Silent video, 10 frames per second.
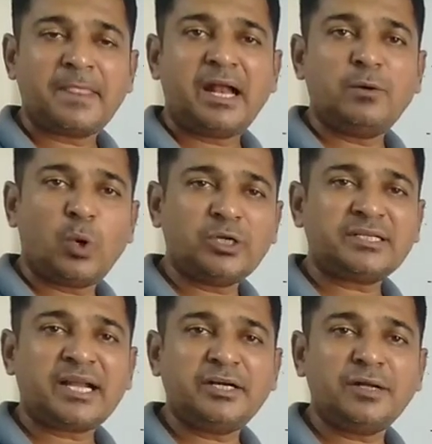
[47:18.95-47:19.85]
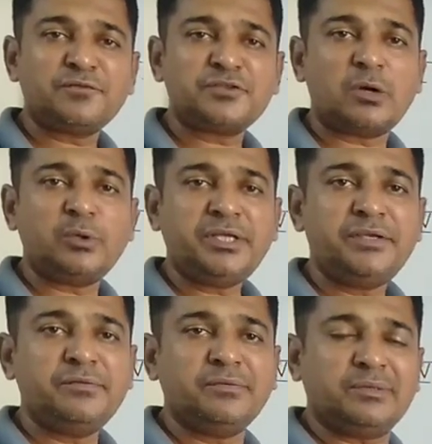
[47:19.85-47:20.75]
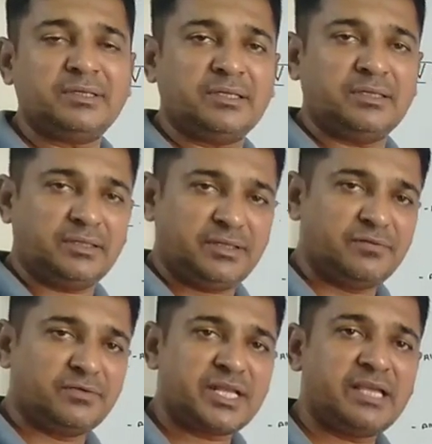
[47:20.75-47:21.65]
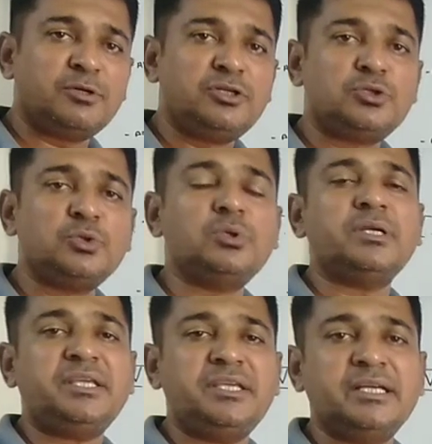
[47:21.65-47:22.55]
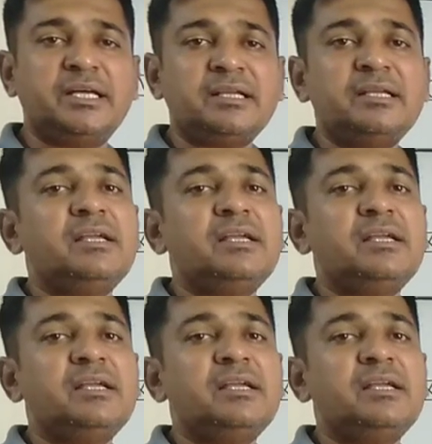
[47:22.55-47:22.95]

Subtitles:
And what kind of sound he was able to hear?